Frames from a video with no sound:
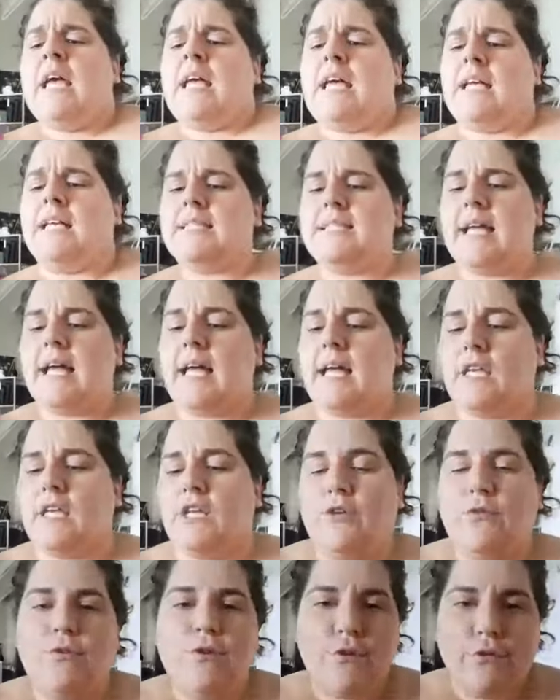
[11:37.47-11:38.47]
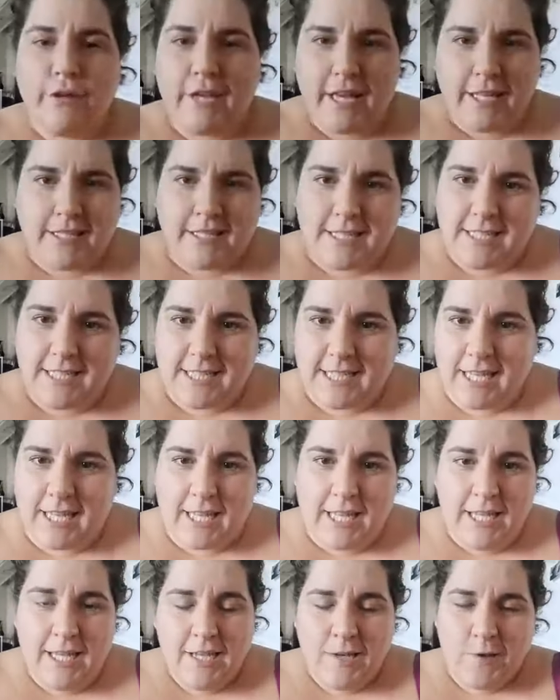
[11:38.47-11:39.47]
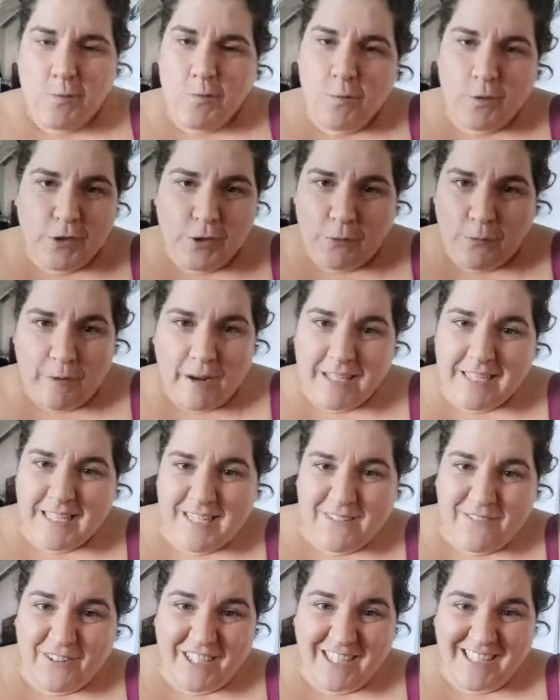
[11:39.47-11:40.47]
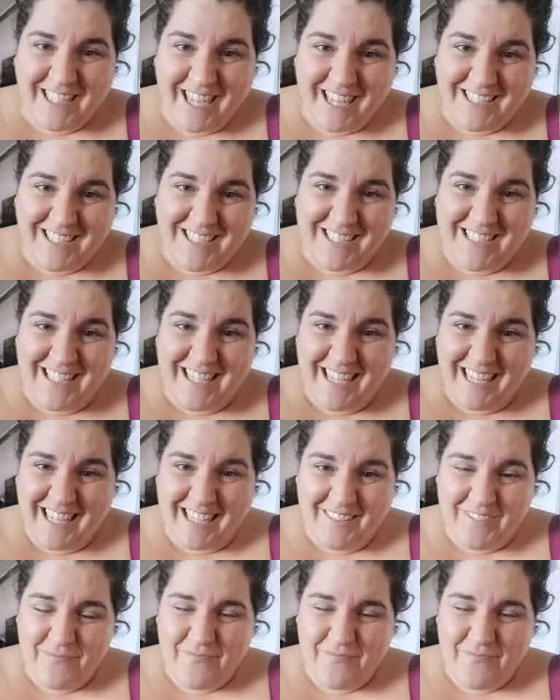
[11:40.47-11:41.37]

is that you don't get to see what the rest of us get to see.